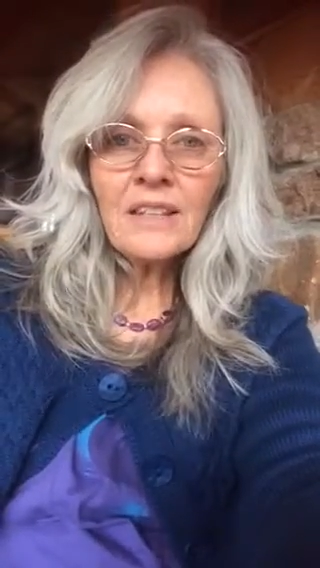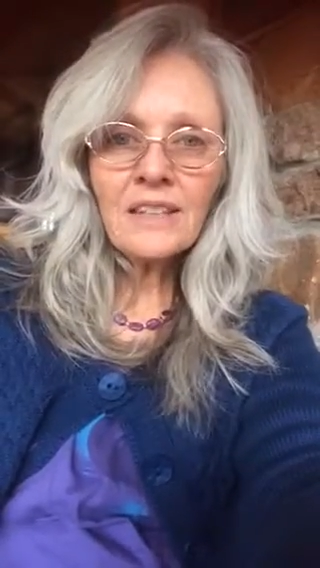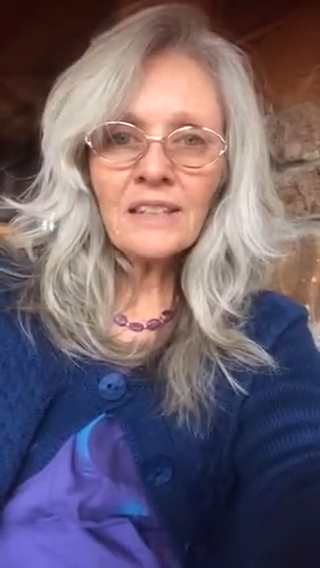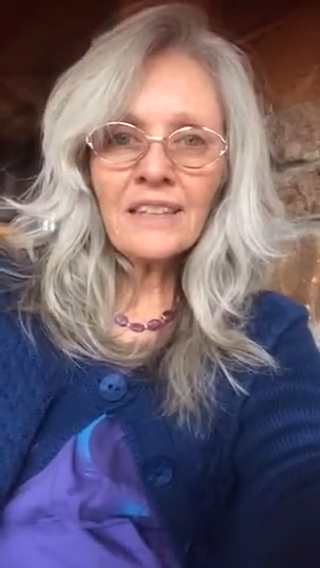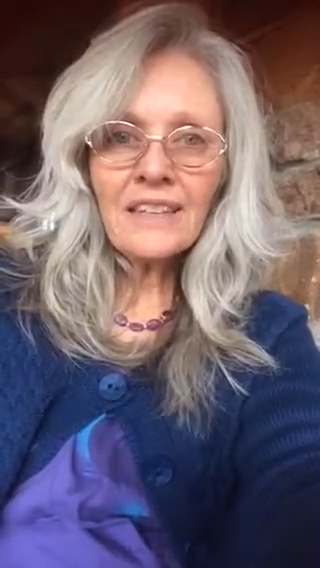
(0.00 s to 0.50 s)

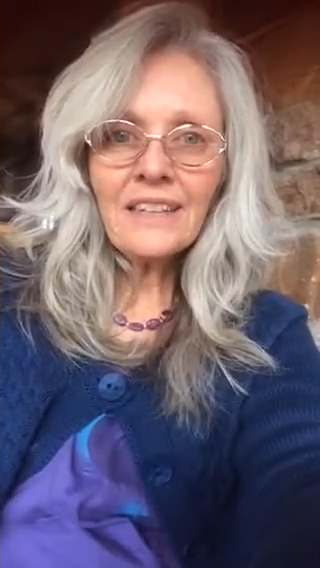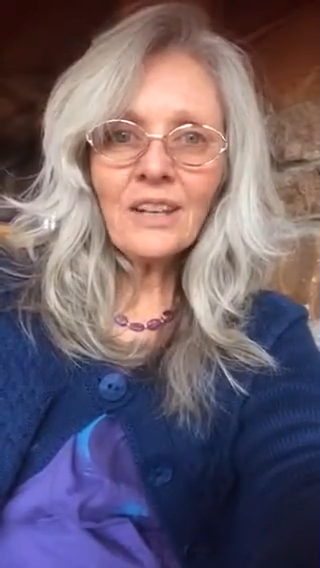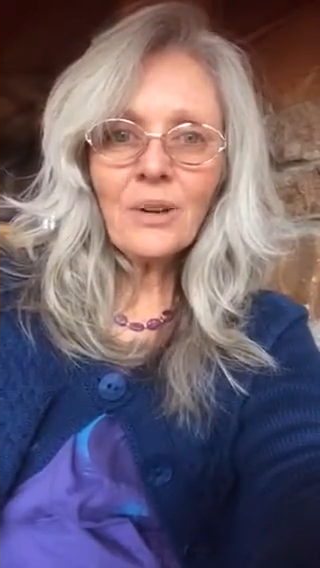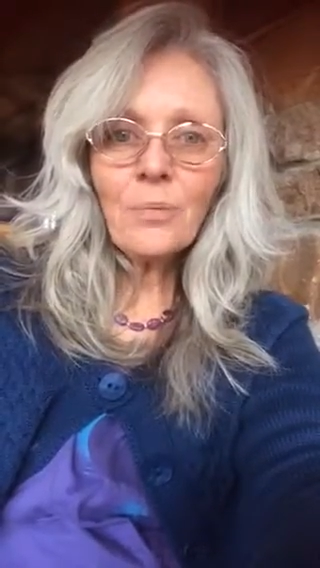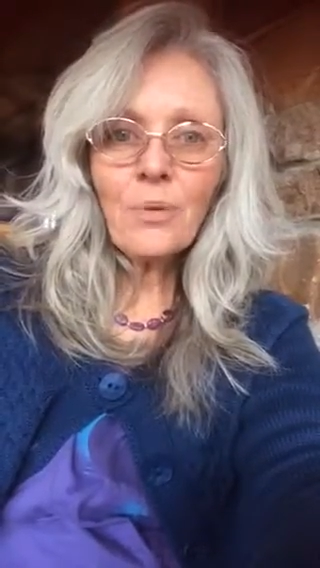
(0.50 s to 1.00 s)
to
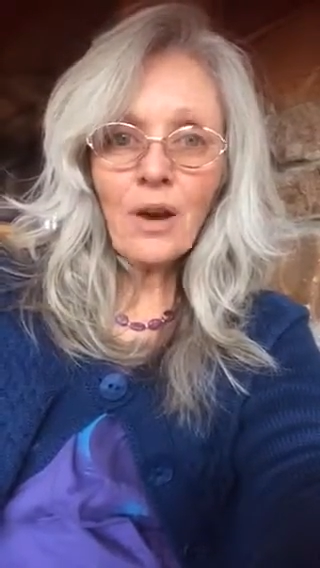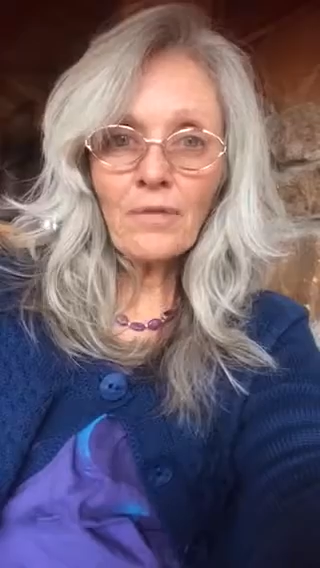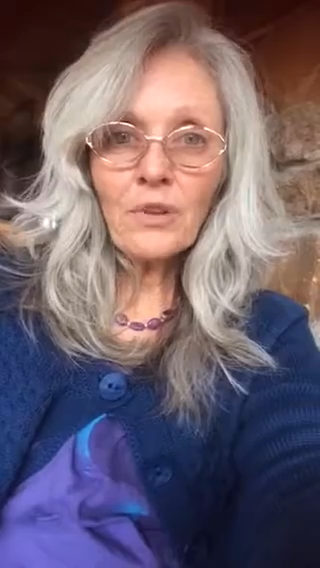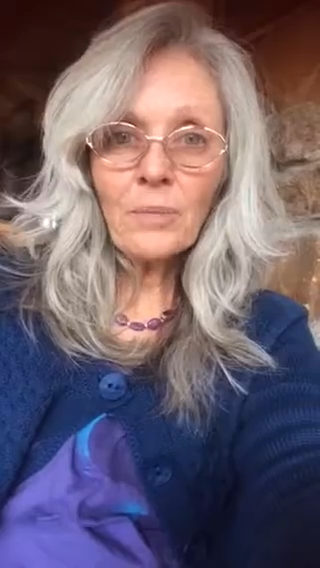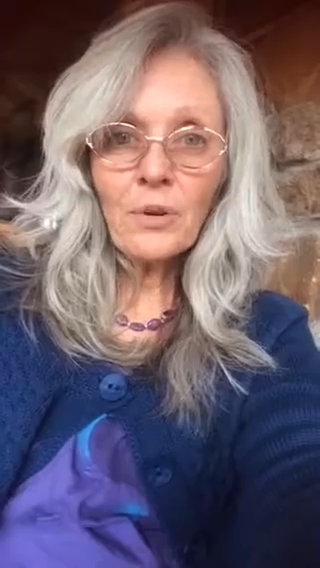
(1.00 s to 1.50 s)
lead
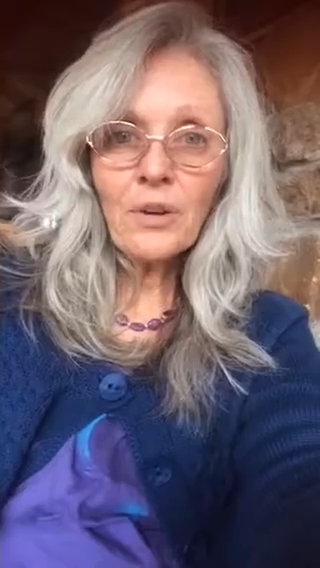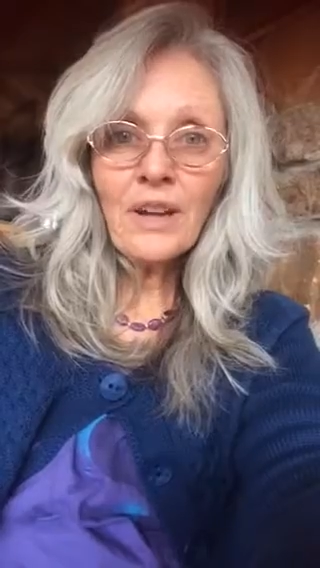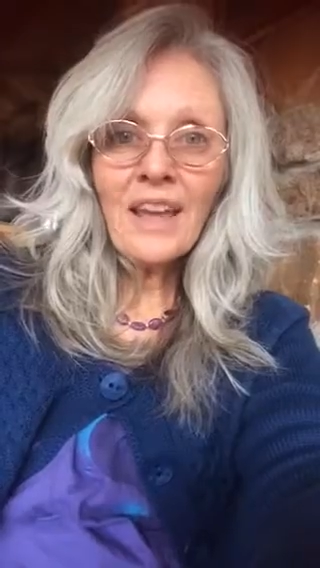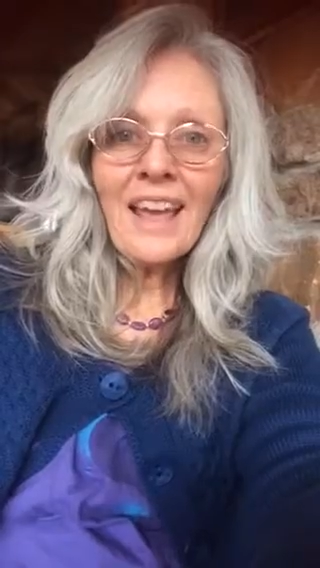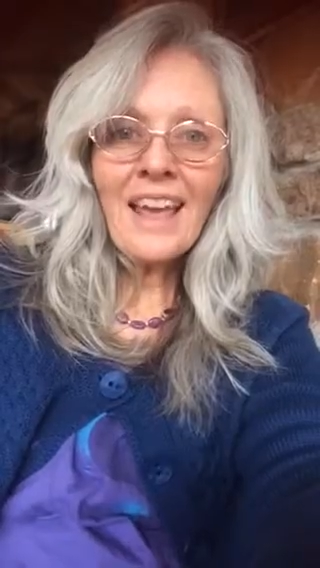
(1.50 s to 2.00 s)
profitable
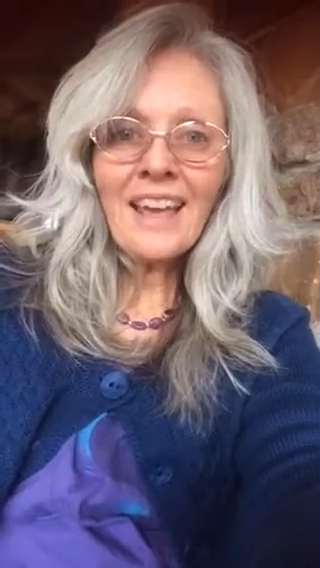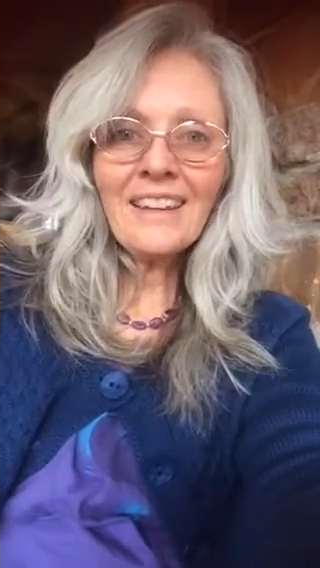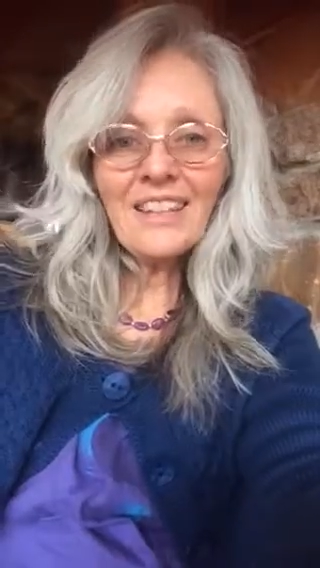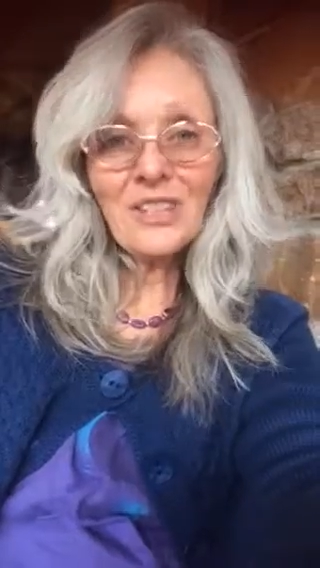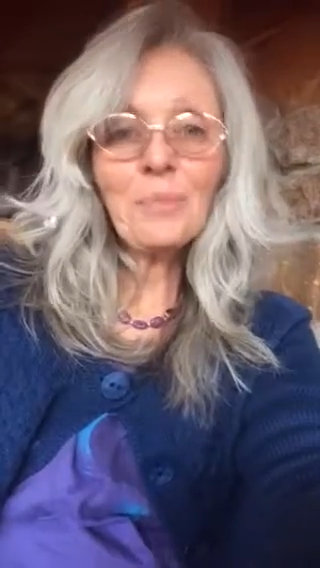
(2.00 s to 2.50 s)

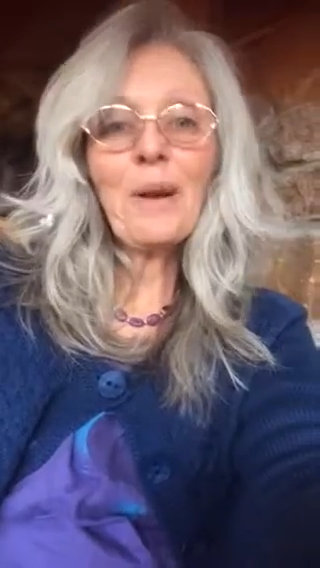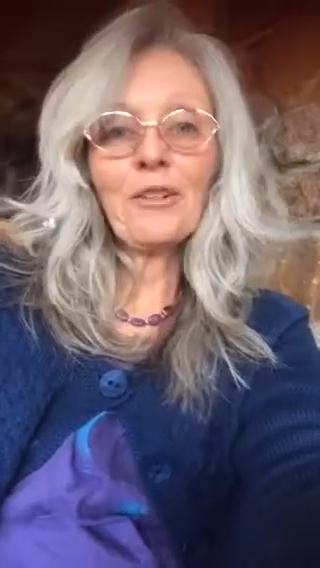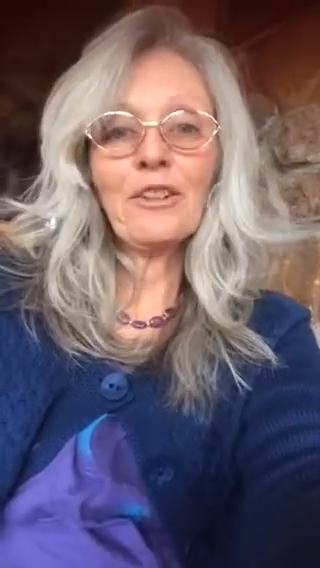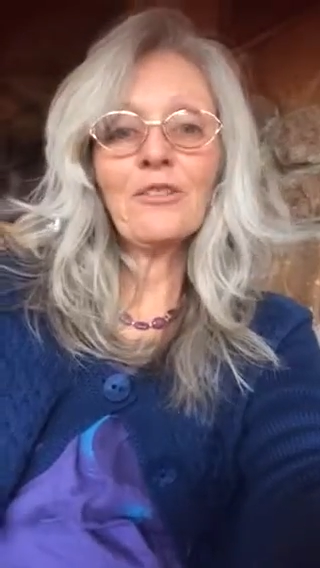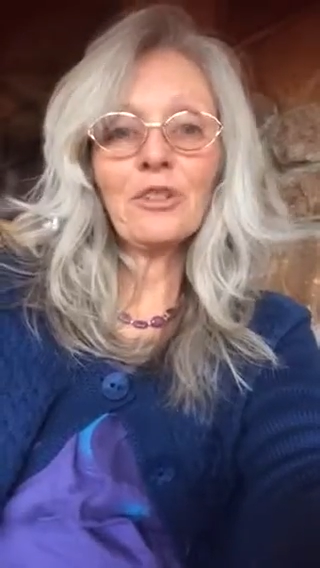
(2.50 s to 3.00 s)
and
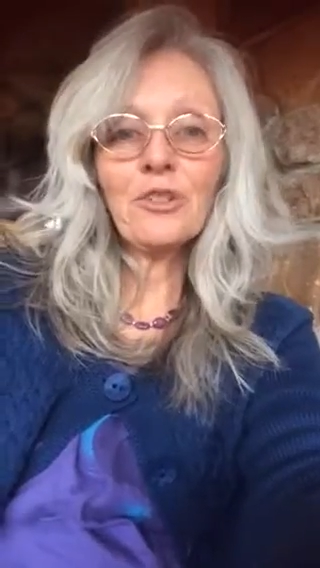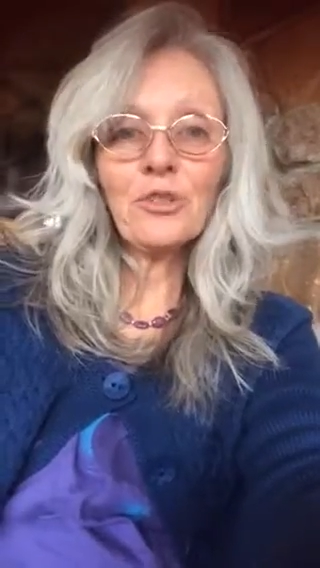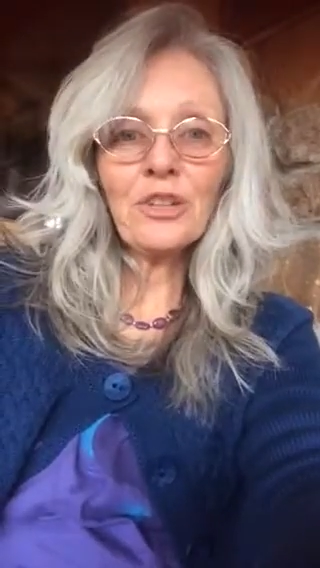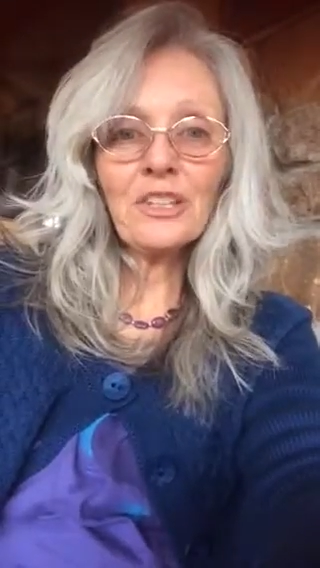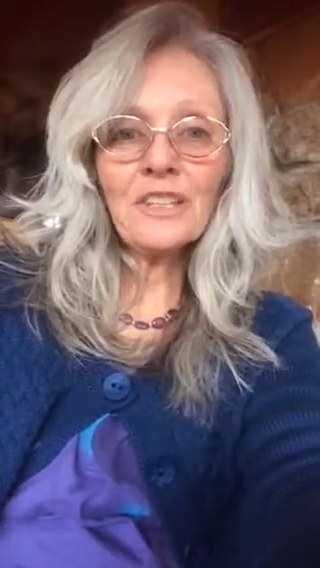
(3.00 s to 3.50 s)
inspiring
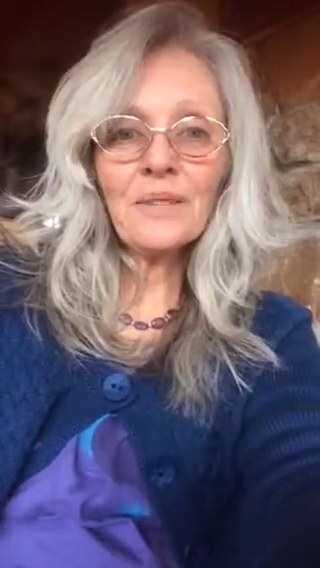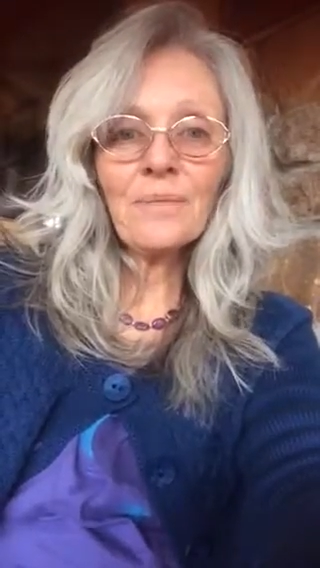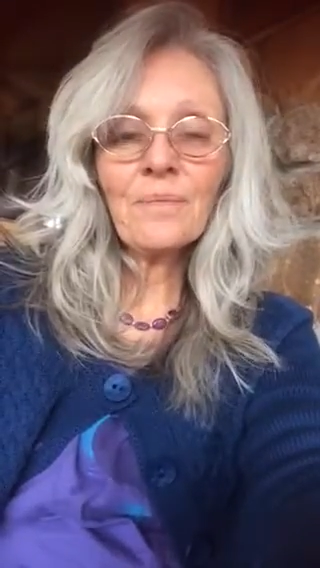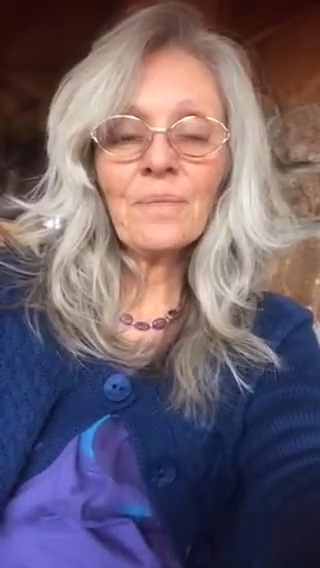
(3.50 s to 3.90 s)
retreats.